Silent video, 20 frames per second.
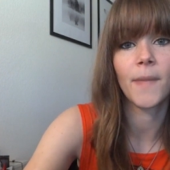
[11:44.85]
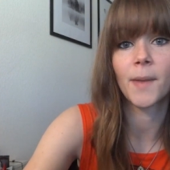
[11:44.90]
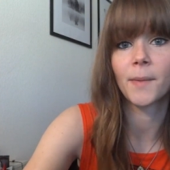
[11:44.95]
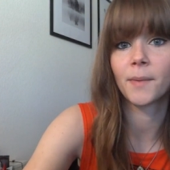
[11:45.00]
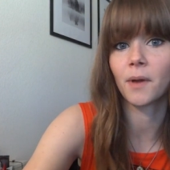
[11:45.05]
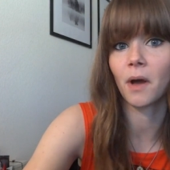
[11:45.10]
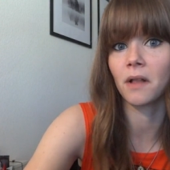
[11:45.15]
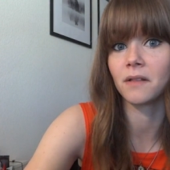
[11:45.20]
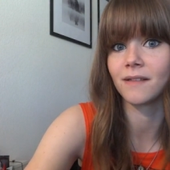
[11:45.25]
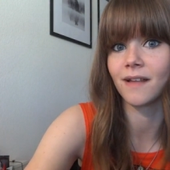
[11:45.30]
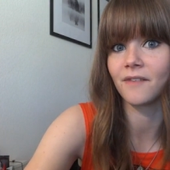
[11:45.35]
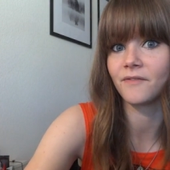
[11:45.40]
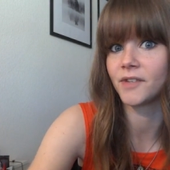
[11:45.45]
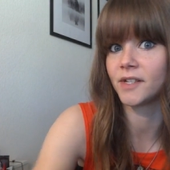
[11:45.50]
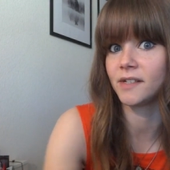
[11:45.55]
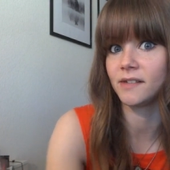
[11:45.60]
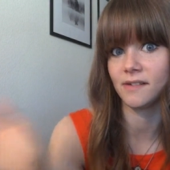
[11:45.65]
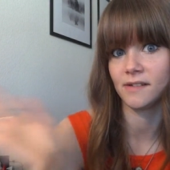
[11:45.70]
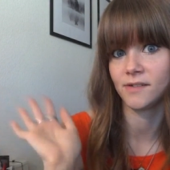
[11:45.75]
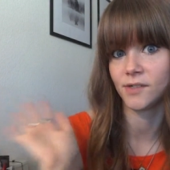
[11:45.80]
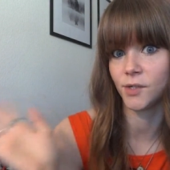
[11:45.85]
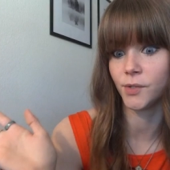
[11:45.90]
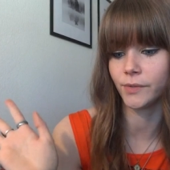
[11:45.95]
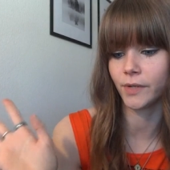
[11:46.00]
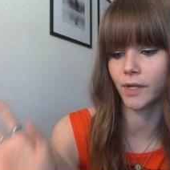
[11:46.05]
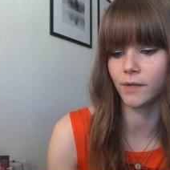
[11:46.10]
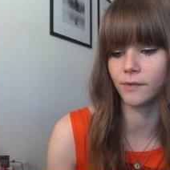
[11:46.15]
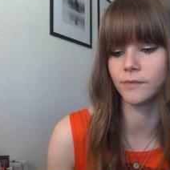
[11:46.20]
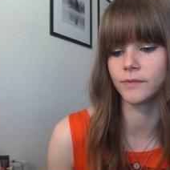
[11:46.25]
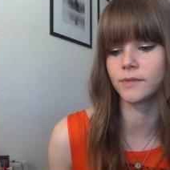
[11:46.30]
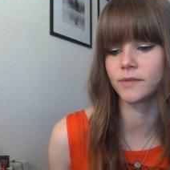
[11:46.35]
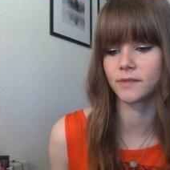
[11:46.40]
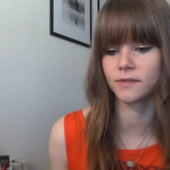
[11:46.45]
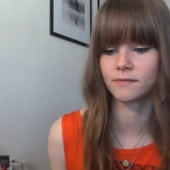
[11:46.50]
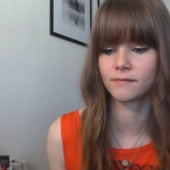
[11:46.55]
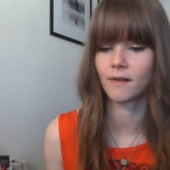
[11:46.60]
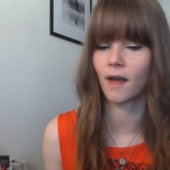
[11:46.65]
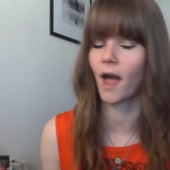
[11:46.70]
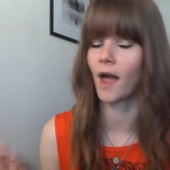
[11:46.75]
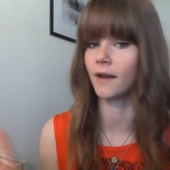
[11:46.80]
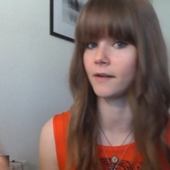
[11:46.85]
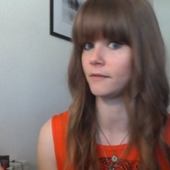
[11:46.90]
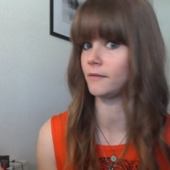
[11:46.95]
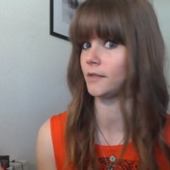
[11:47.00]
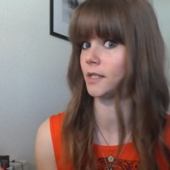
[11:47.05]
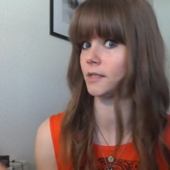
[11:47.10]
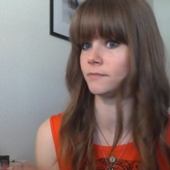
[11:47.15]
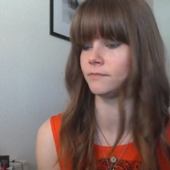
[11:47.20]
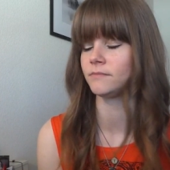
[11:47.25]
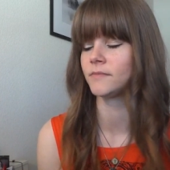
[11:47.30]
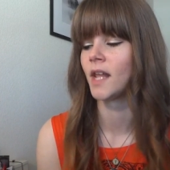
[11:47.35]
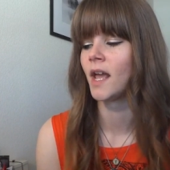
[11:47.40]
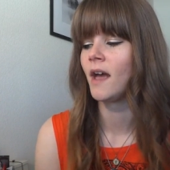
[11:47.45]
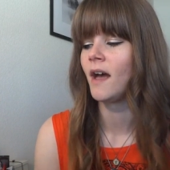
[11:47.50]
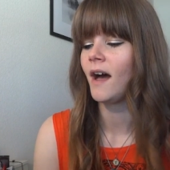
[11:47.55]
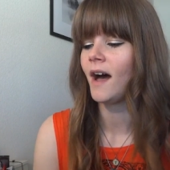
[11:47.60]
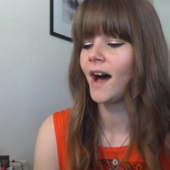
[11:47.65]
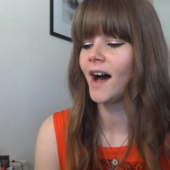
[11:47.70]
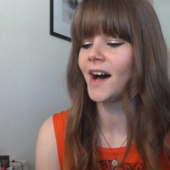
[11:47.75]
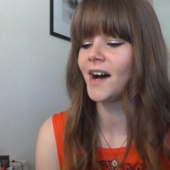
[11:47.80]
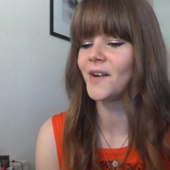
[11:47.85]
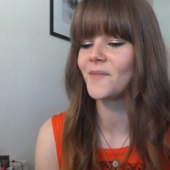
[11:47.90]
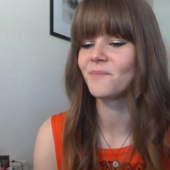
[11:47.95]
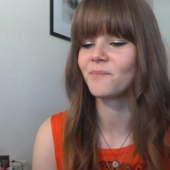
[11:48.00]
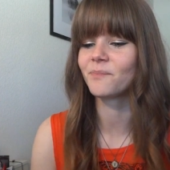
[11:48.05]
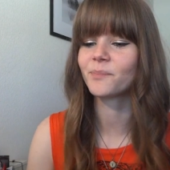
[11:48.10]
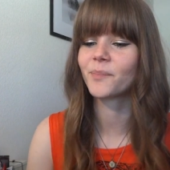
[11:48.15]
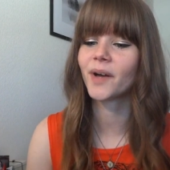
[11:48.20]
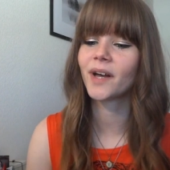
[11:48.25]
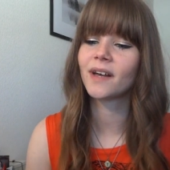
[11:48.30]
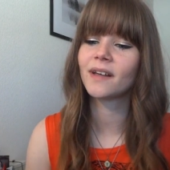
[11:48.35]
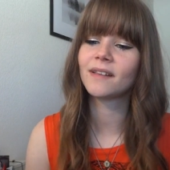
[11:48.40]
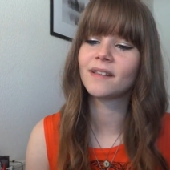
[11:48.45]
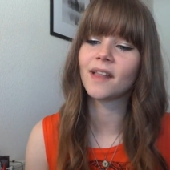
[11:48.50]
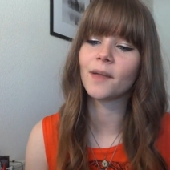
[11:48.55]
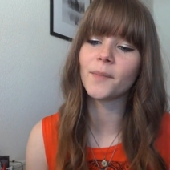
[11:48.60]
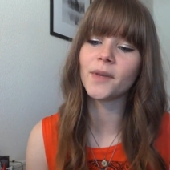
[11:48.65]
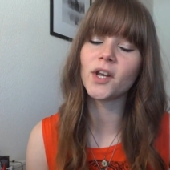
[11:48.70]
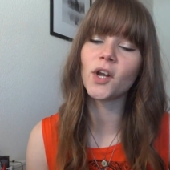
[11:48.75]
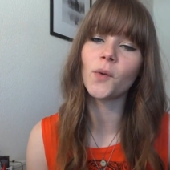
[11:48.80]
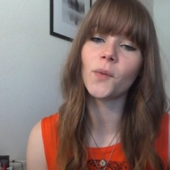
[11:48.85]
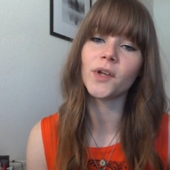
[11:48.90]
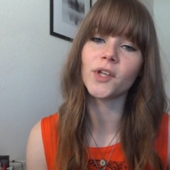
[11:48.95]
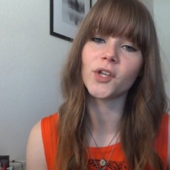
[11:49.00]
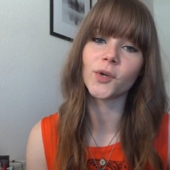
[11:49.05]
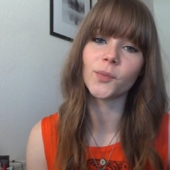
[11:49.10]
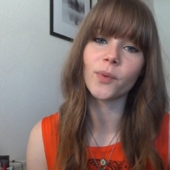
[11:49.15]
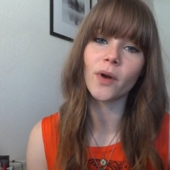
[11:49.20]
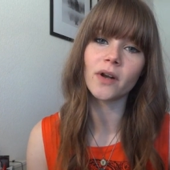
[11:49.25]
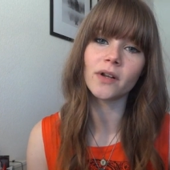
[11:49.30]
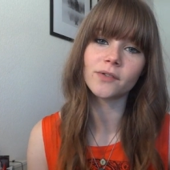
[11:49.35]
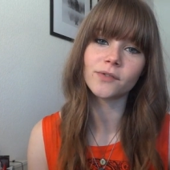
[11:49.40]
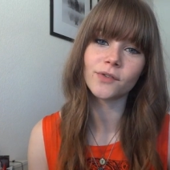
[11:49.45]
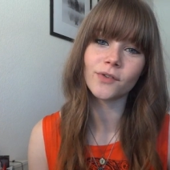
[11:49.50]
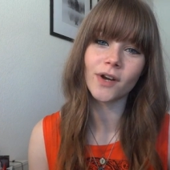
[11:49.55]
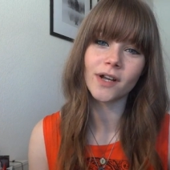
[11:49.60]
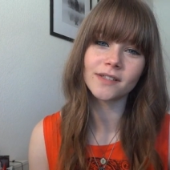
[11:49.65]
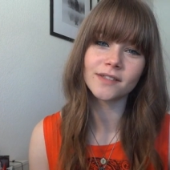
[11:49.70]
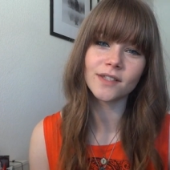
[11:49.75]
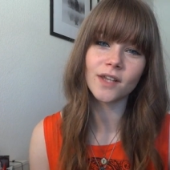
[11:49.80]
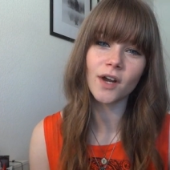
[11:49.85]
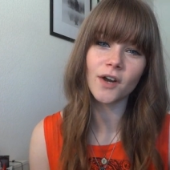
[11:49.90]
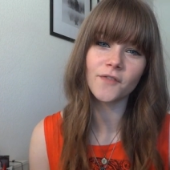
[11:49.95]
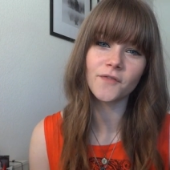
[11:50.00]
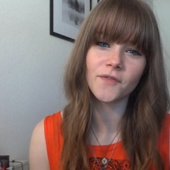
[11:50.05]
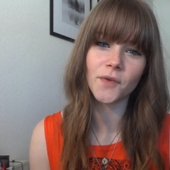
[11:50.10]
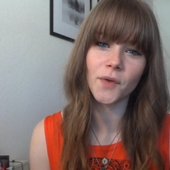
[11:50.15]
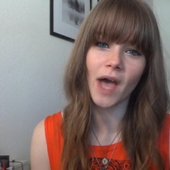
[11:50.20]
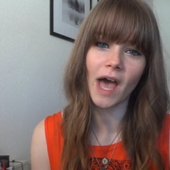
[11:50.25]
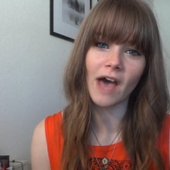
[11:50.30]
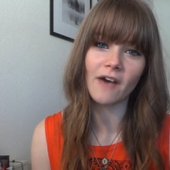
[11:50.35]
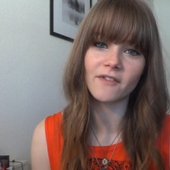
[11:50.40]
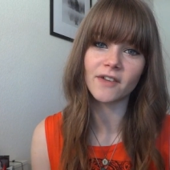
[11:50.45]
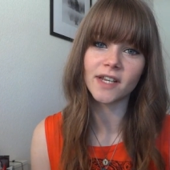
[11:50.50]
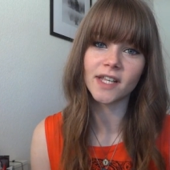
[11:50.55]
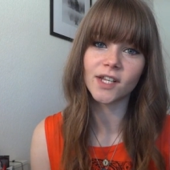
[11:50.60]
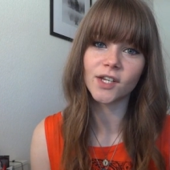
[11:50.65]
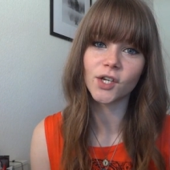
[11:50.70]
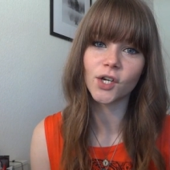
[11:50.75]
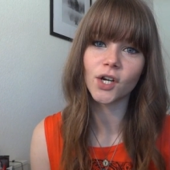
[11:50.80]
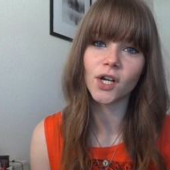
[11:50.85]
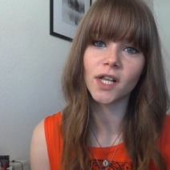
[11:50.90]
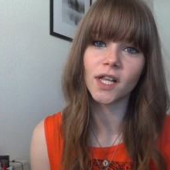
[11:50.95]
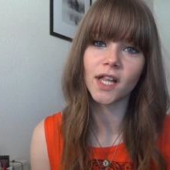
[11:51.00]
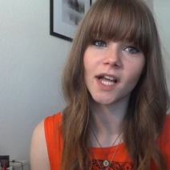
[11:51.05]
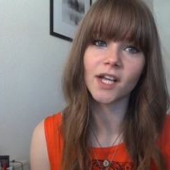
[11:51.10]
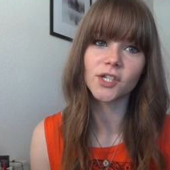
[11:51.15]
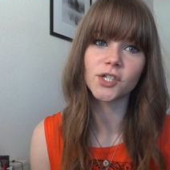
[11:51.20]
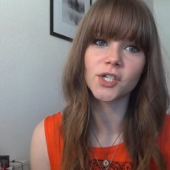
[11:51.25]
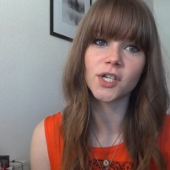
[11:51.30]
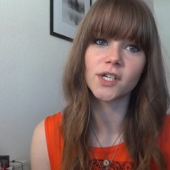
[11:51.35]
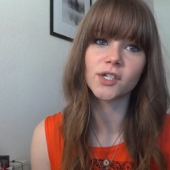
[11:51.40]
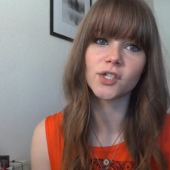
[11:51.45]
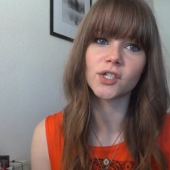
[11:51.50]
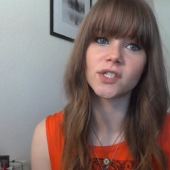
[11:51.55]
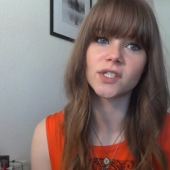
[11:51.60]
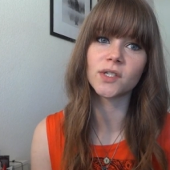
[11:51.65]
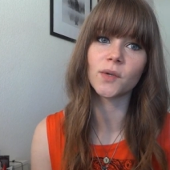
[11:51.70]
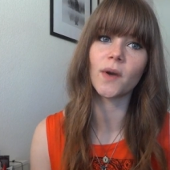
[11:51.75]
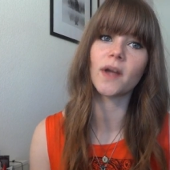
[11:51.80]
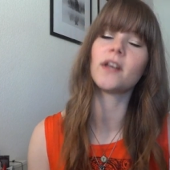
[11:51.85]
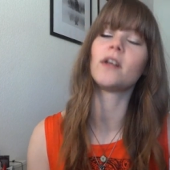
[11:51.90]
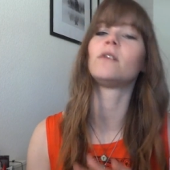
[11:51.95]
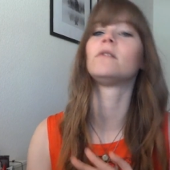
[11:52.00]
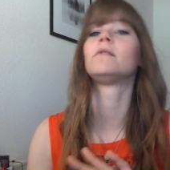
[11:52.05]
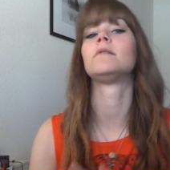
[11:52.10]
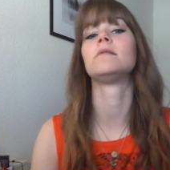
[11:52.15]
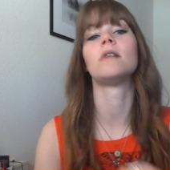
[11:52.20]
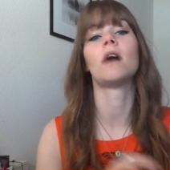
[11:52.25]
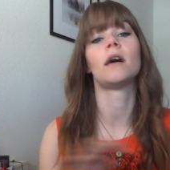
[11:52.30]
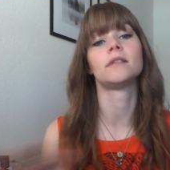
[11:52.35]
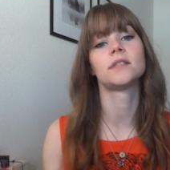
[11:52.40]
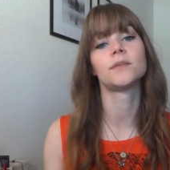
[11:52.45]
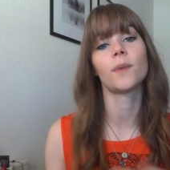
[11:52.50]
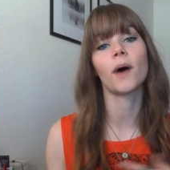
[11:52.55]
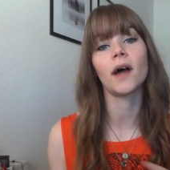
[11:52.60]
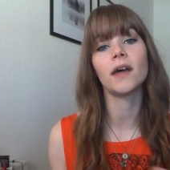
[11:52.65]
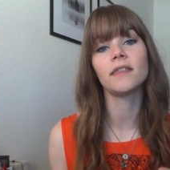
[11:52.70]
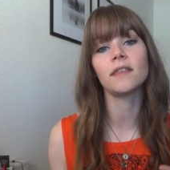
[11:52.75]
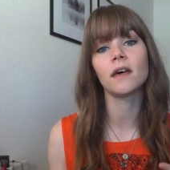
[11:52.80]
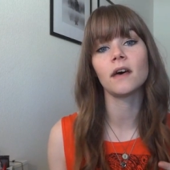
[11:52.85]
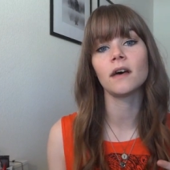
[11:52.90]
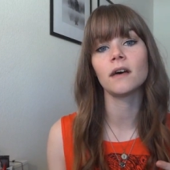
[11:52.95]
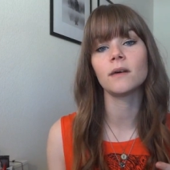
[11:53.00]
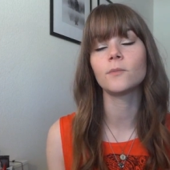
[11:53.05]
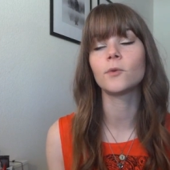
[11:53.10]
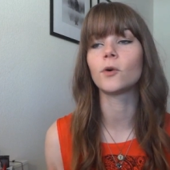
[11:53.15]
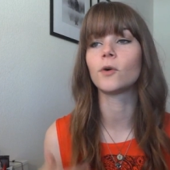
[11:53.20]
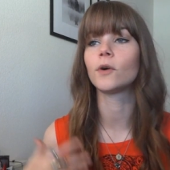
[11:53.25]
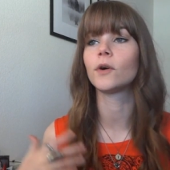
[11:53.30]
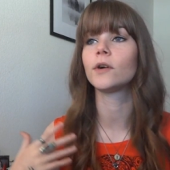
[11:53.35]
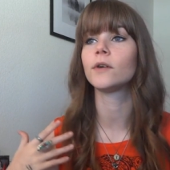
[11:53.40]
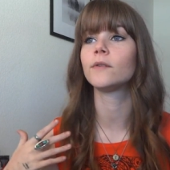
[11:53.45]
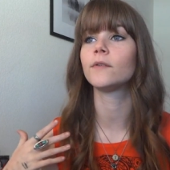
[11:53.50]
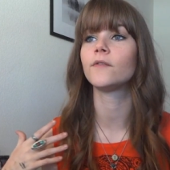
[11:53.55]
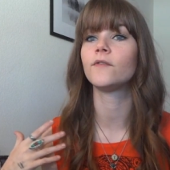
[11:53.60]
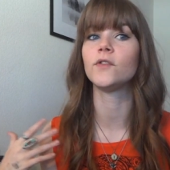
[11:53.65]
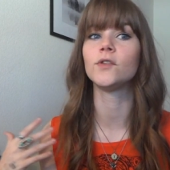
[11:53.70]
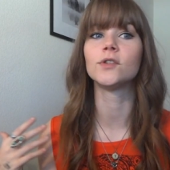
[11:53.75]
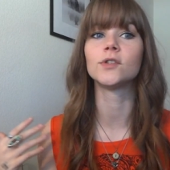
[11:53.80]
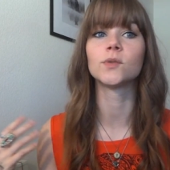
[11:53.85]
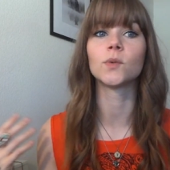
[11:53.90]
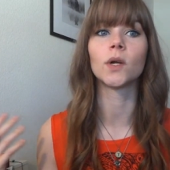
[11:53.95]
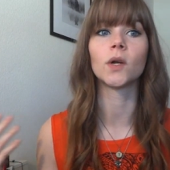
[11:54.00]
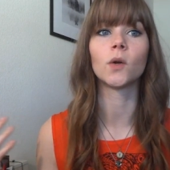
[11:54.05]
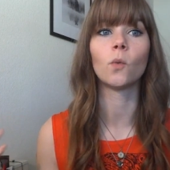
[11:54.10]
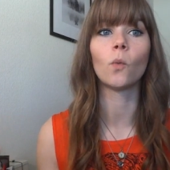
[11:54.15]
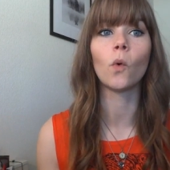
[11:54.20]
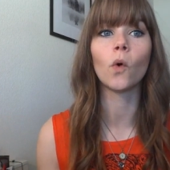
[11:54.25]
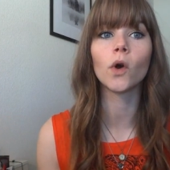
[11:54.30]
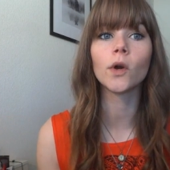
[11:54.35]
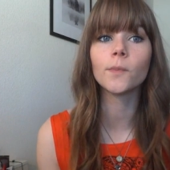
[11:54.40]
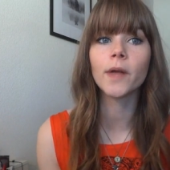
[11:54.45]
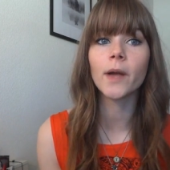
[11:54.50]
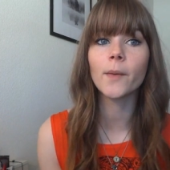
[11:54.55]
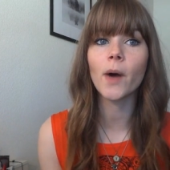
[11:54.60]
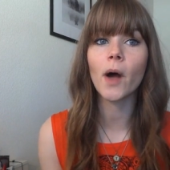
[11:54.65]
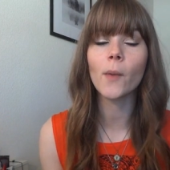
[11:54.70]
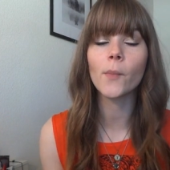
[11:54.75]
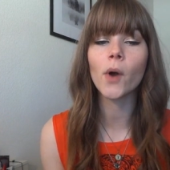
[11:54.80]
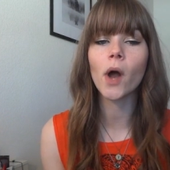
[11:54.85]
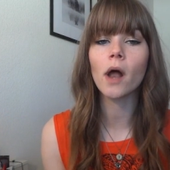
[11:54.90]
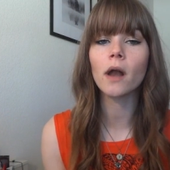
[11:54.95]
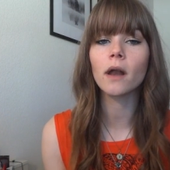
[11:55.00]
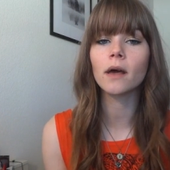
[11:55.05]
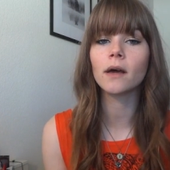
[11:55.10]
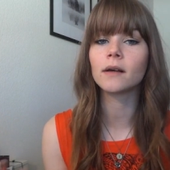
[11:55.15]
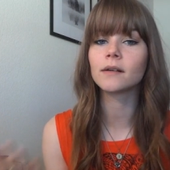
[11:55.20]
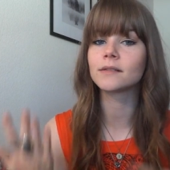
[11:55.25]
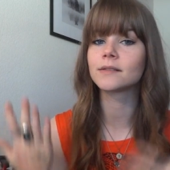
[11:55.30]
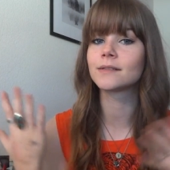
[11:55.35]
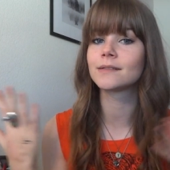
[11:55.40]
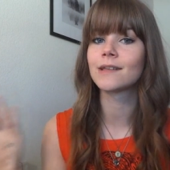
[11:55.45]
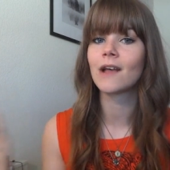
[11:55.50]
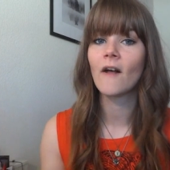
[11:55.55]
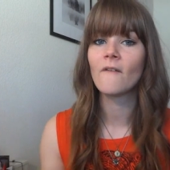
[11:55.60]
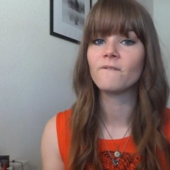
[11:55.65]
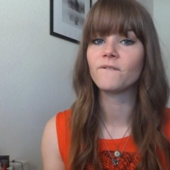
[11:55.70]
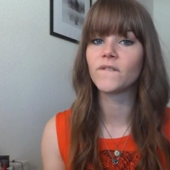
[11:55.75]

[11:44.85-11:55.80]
Maybe I'll love it. Who knows? I don't know. Um, but let me know what your product regrets are, if you have any in your collection, just so I know not to buy them, or if you just want to warn me about products,